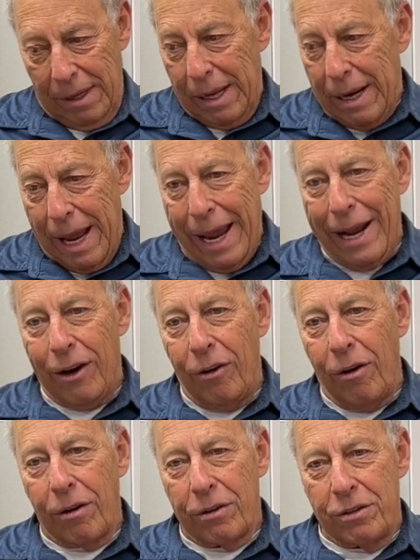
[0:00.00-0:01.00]
an
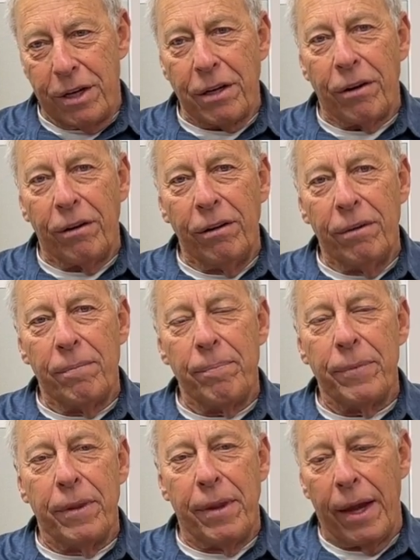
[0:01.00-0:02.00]
analog signal
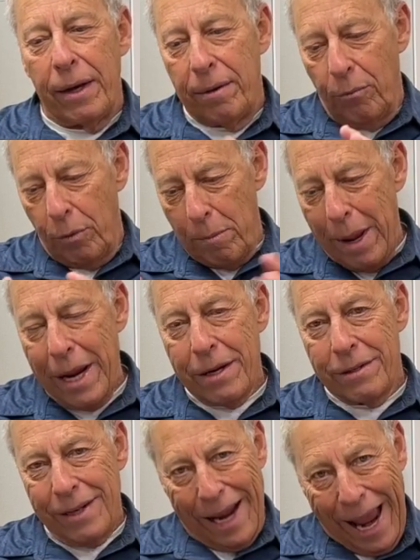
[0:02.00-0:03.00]
that
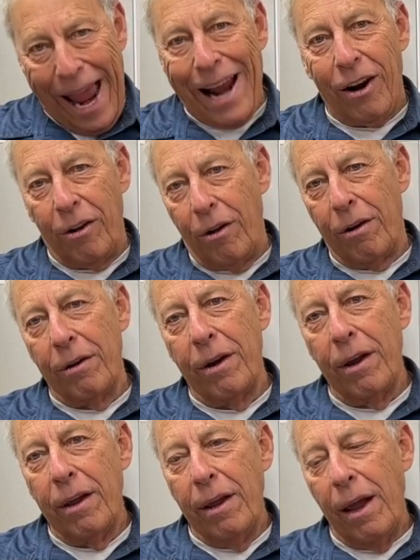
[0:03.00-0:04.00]
remains analog
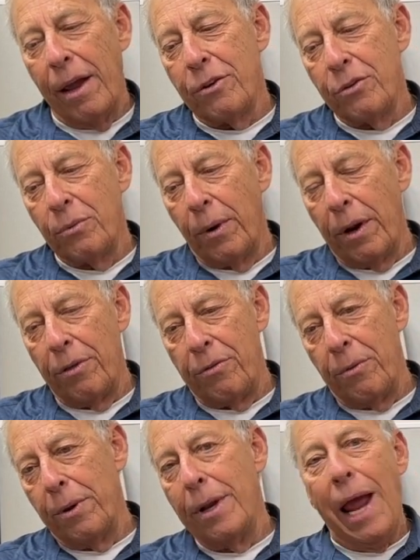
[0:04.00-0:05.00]
and you run it
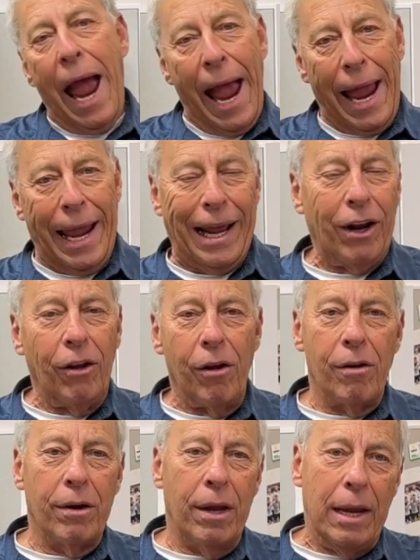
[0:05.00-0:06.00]
through an
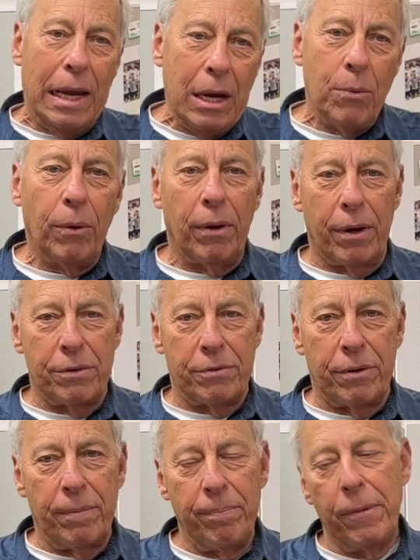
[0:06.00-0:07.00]
analog equalizer